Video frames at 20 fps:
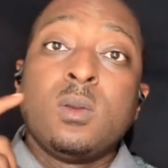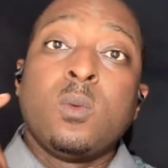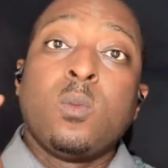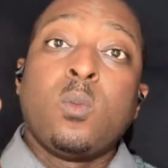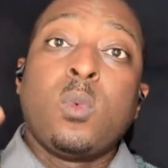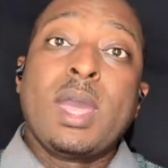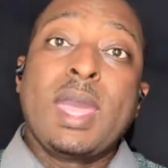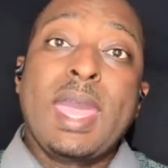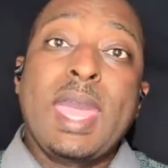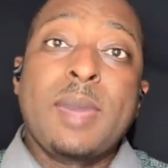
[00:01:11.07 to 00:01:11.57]

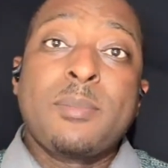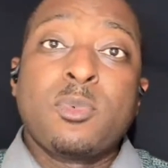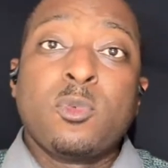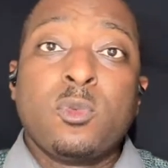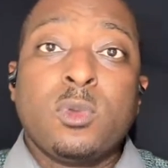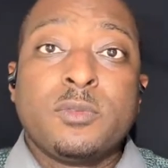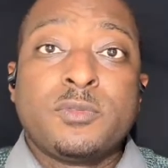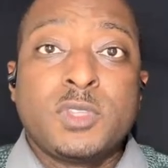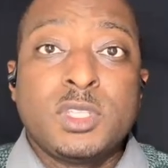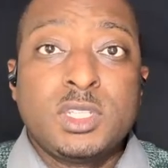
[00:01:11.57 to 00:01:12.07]
what happened
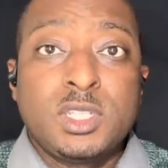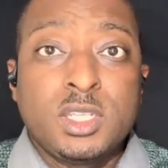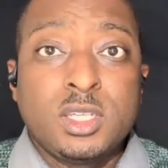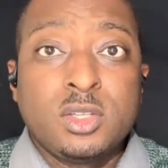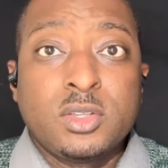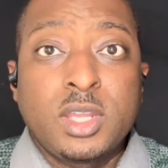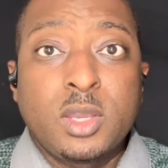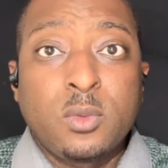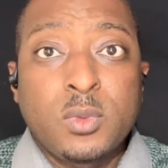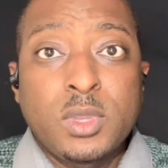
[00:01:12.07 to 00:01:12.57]
with the
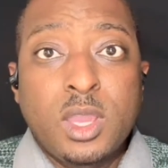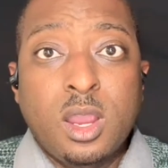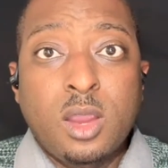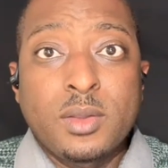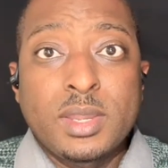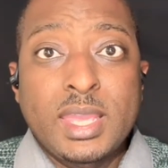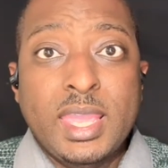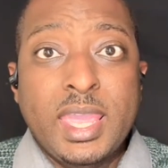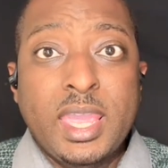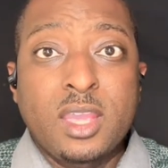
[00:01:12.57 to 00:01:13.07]
deal that we
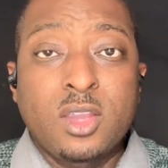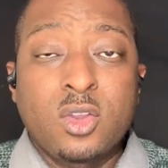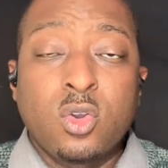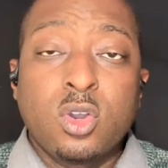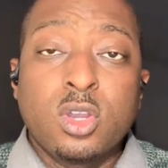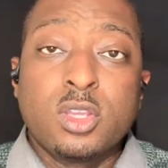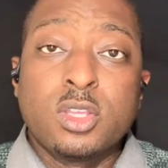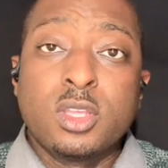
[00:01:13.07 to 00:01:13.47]
already had going.